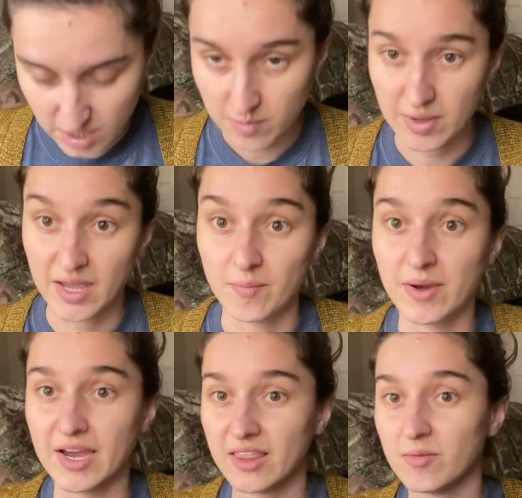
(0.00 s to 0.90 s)
in my
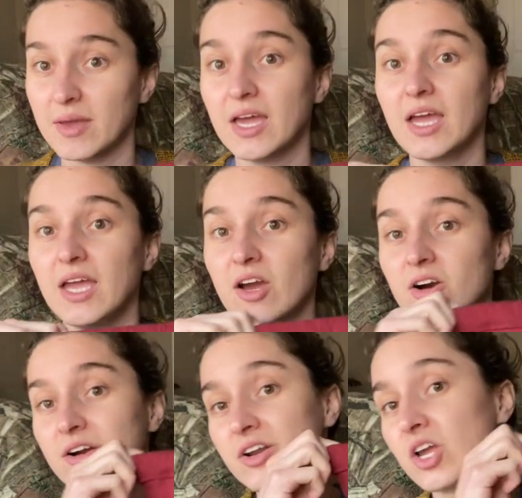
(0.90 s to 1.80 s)
By the Bay
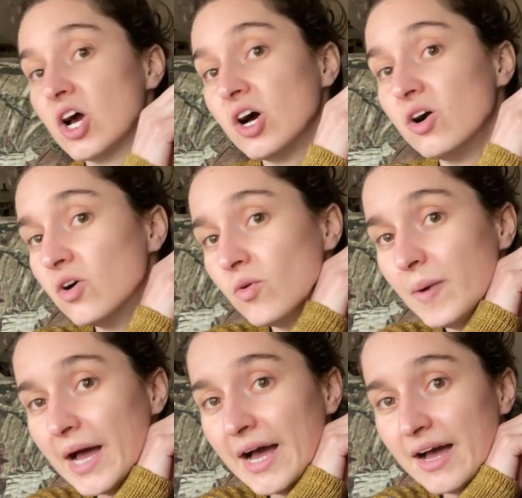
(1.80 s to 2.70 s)
Yarn Co.
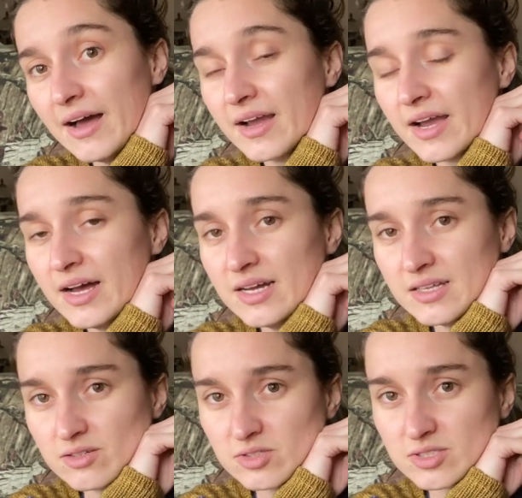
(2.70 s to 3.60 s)
bag,
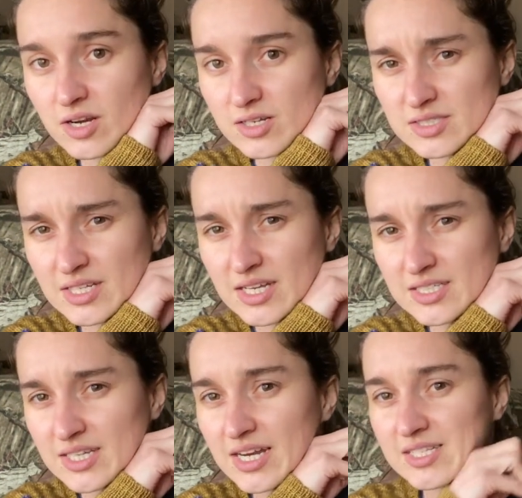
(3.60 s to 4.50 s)
little sock set
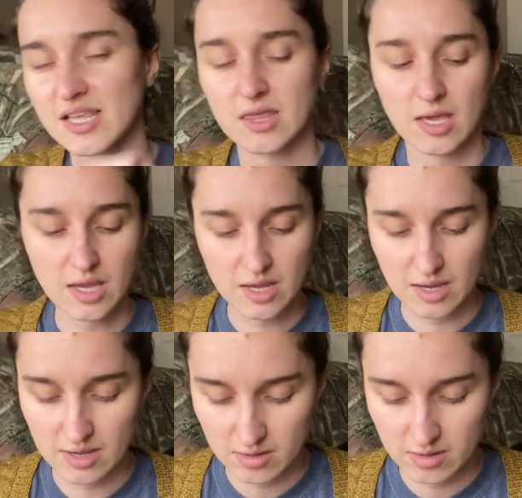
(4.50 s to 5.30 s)
size, I think.